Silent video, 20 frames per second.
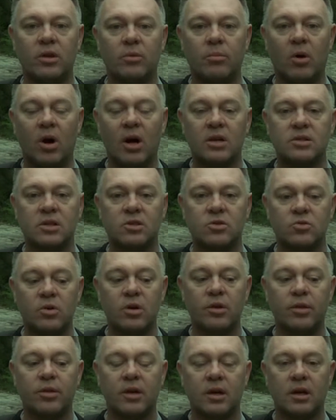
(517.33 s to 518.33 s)
the moss gets
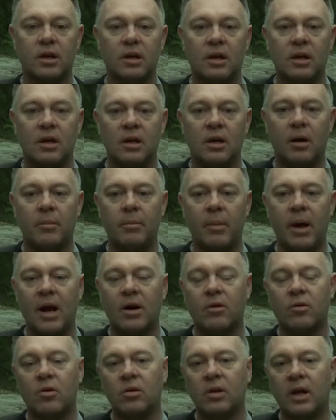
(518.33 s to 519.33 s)
real thick, a
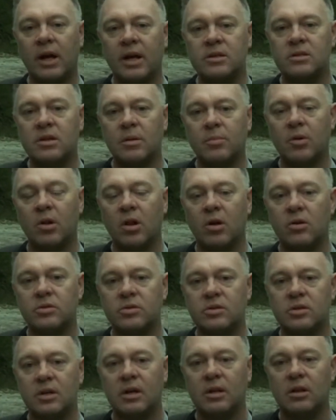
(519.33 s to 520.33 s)
macro lens up
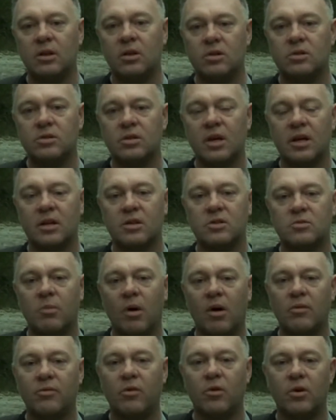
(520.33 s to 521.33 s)
close, it looks like a
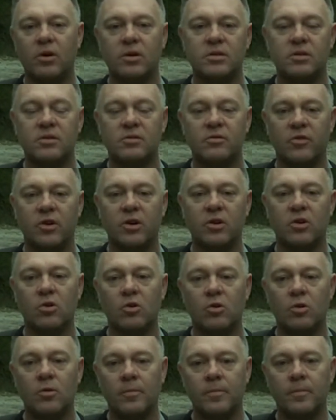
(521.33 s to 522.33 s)
small forest. It's very
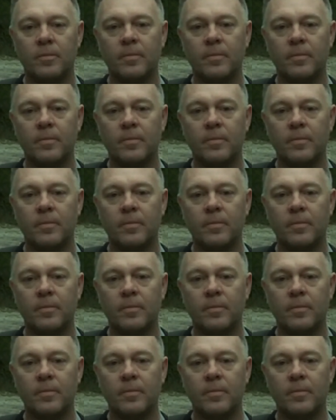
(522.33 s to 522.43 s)
cool.